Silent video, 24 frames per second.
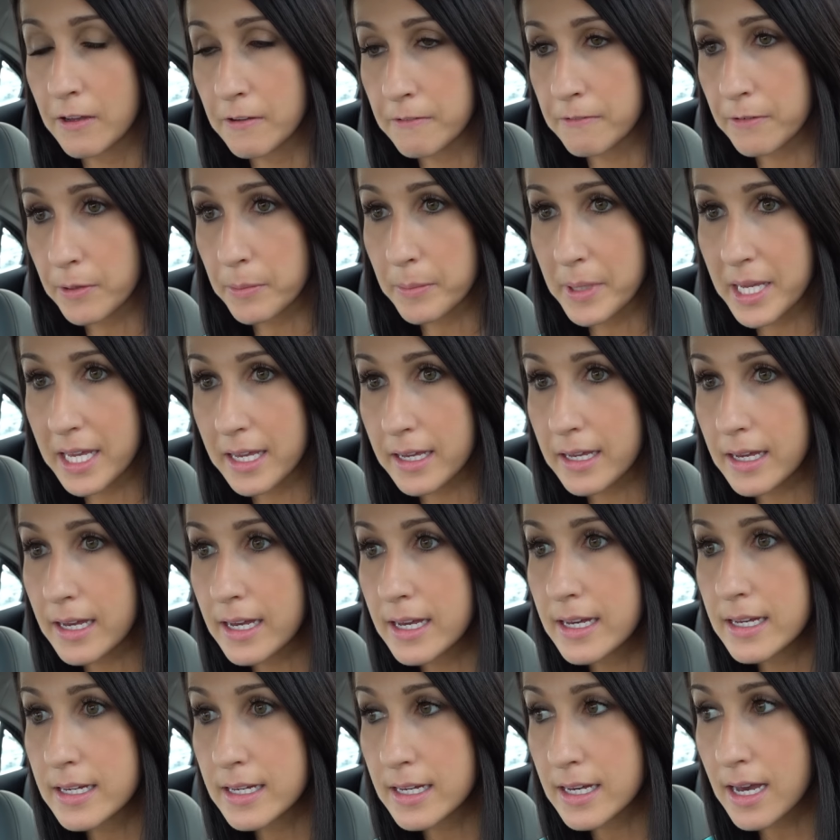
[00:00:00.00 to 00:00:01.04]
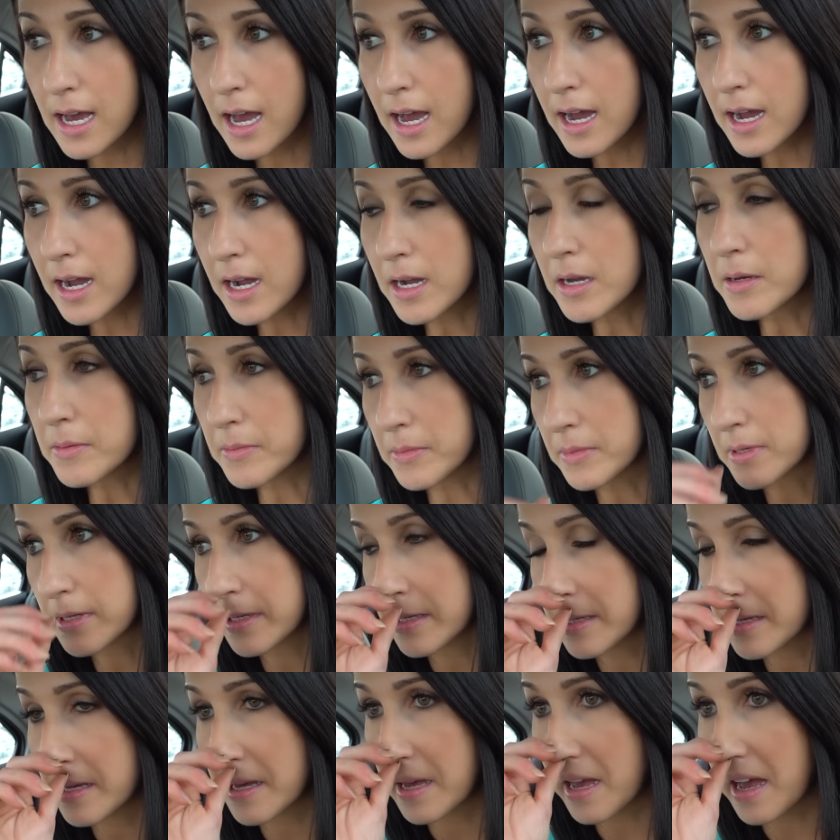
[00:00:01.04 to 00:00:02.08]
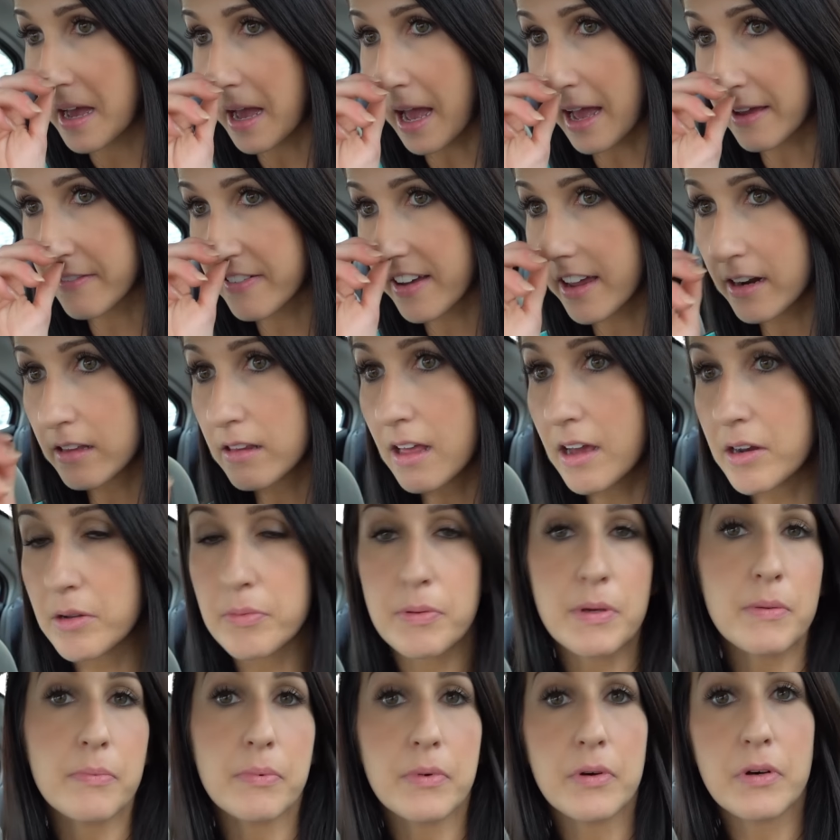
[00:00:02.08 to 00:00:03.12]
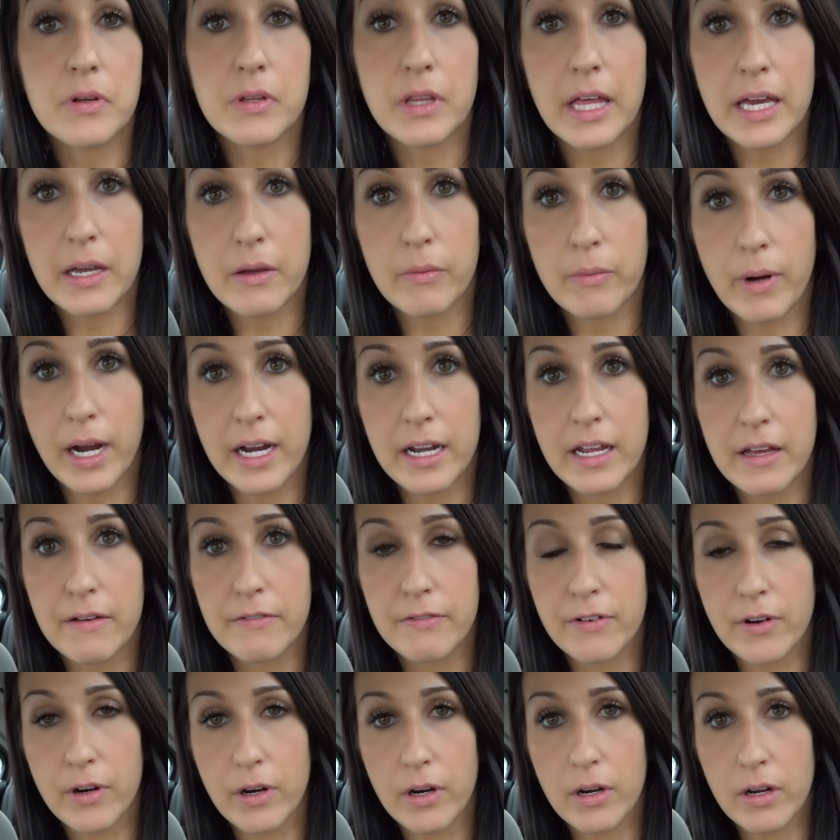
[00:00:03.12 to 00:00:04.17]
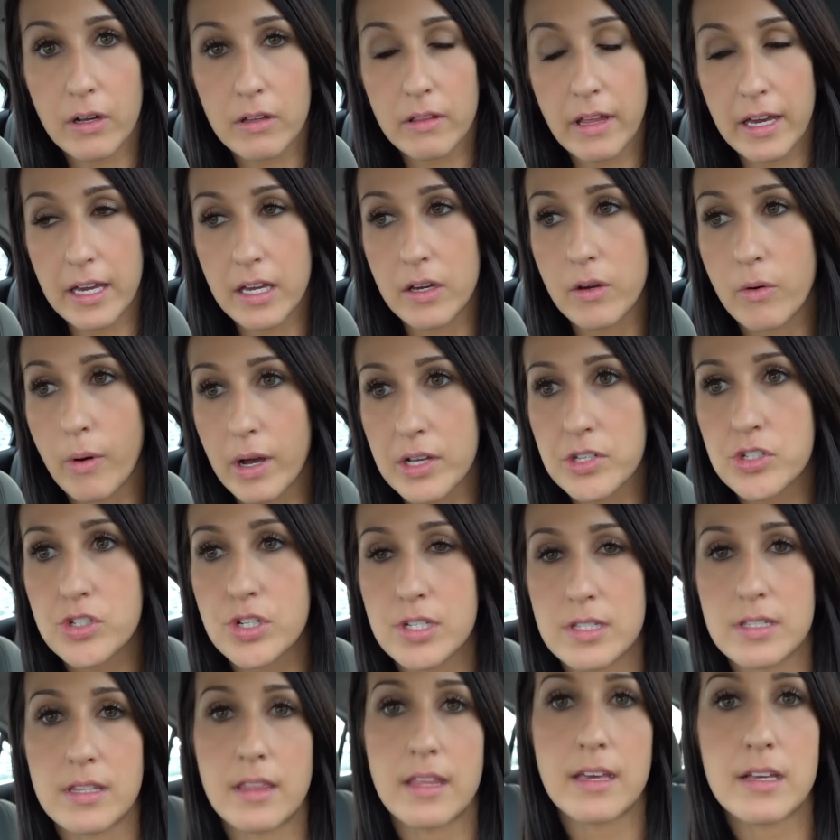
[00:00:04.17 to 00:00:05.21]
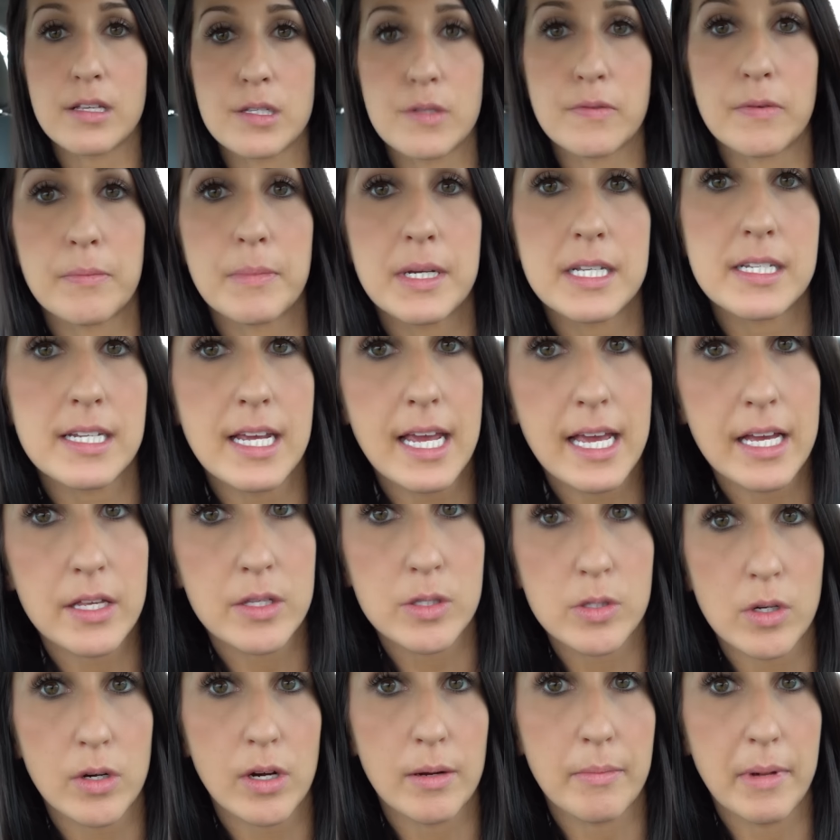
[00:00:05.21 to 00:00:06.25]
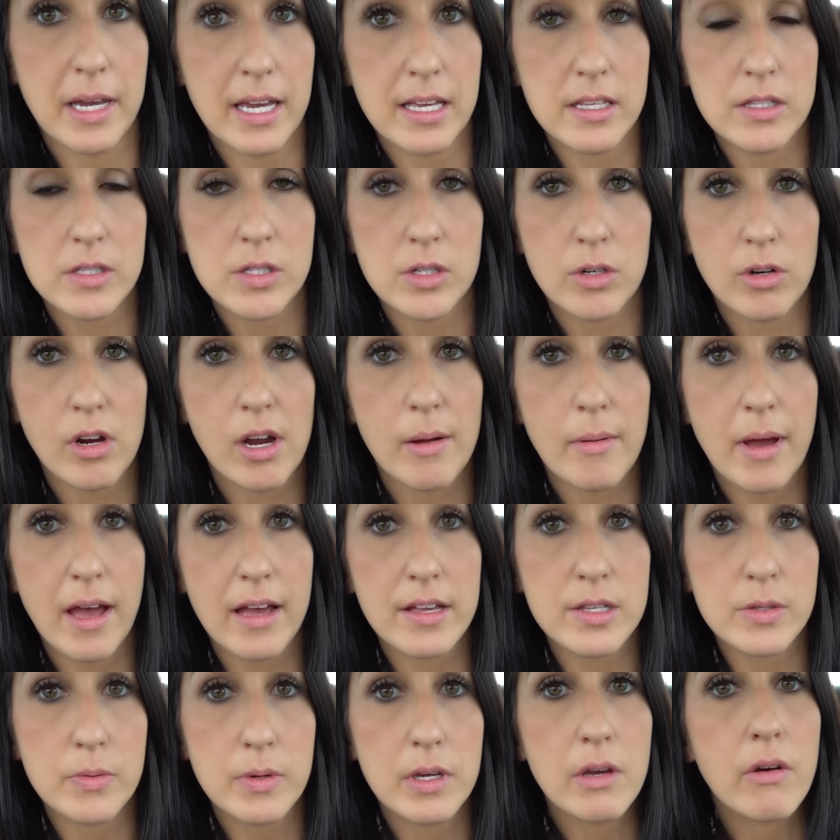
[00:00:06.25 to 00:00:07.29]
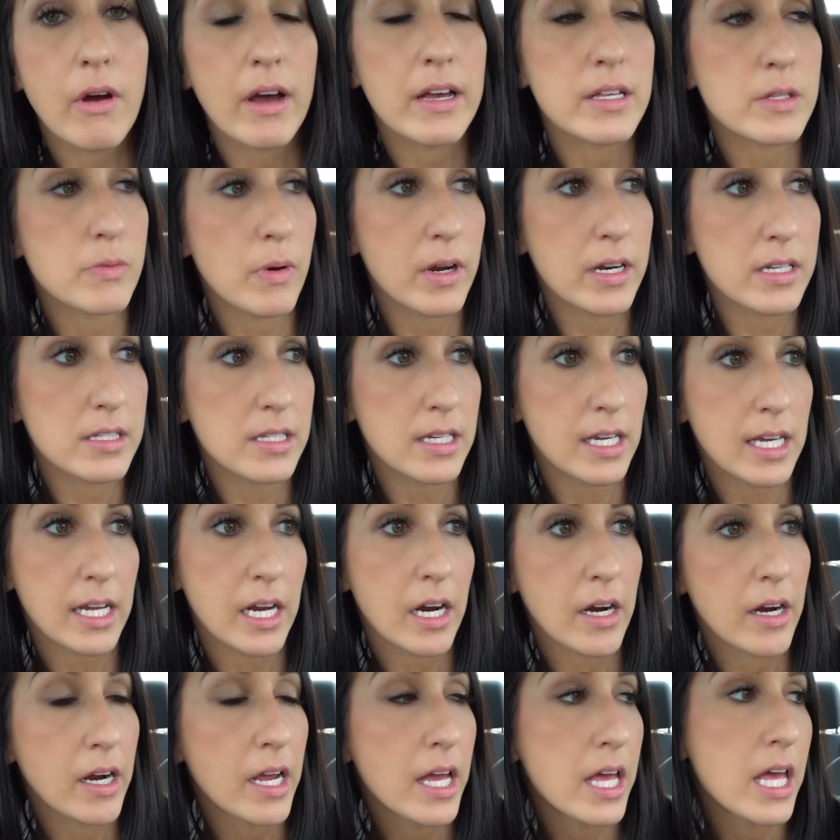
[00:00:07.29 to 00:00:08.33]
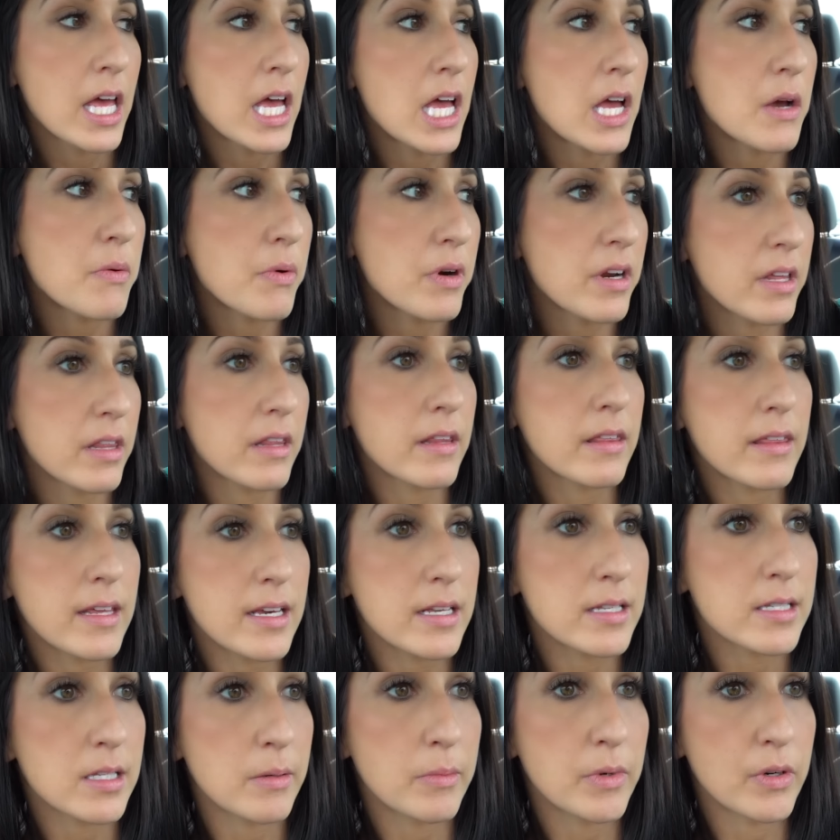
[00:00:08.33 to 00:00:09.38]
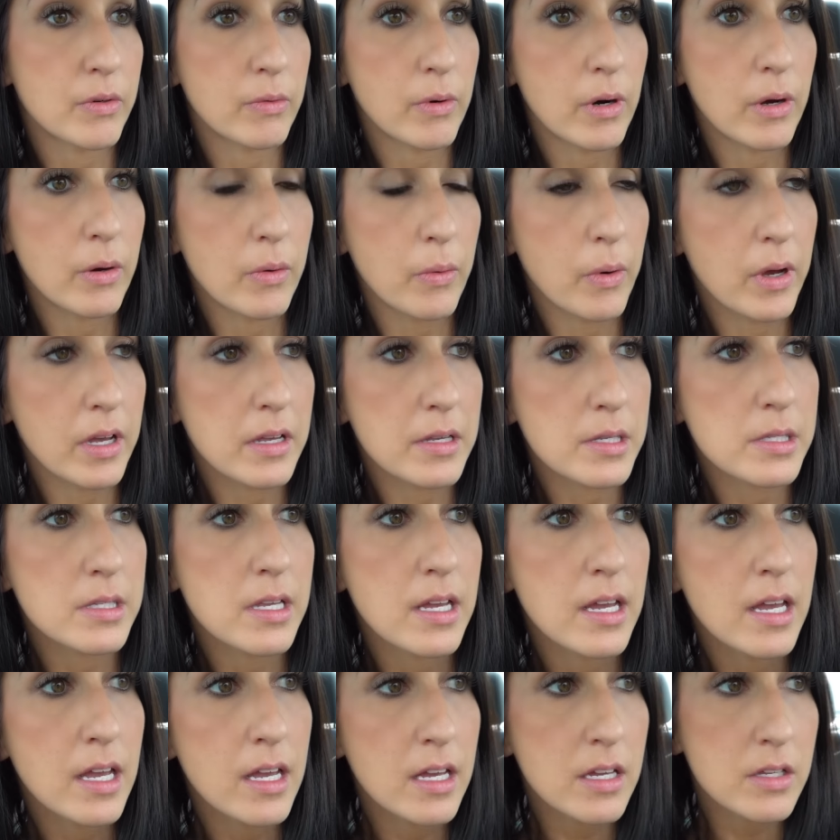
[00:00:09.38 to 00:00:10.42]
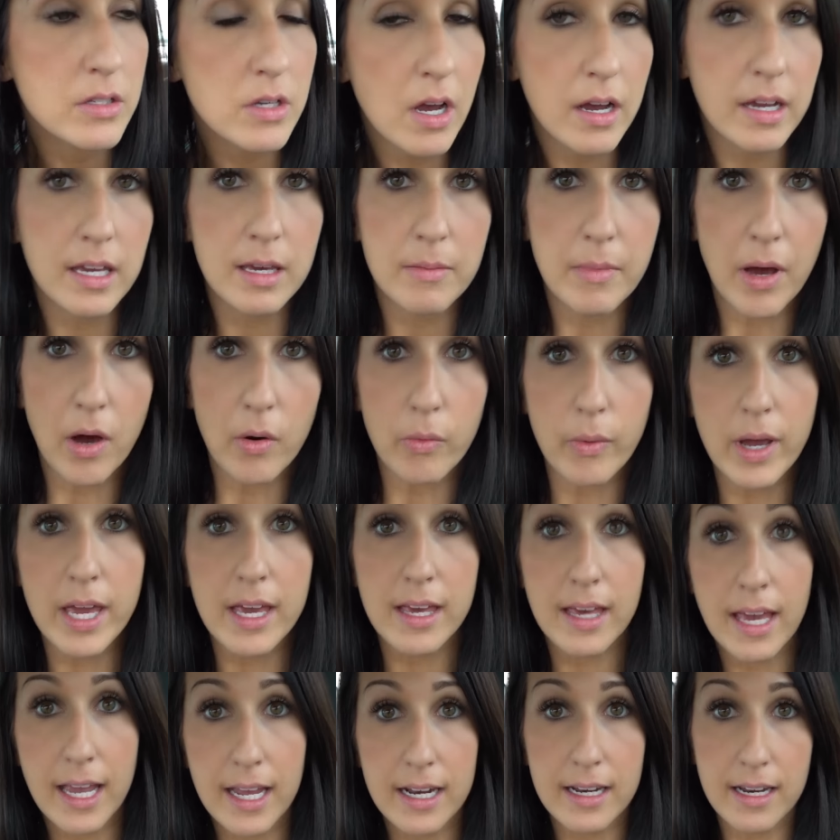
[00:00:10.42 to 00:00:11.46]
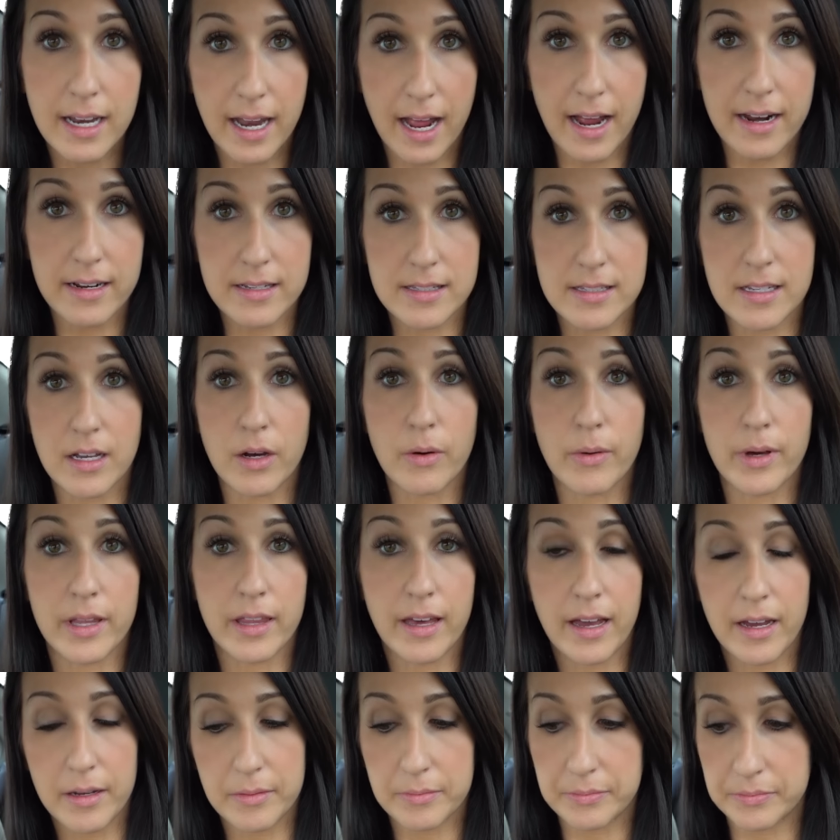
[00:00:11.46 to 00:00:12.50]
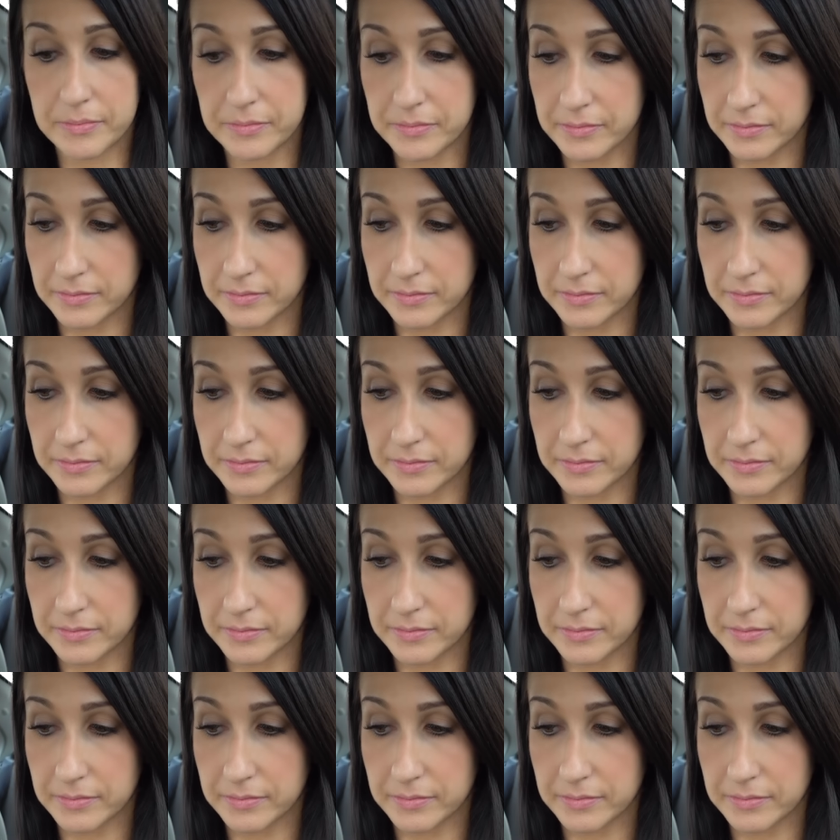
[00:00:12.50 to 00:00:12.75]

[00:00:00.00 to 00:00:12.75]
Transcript: for me, I've had a lot of people like writing for like questions and things for me to answer on my Instagram. I asked what you guys wanted to hear, and one of the things someone wrote was talking about weight gain and how to deal with it.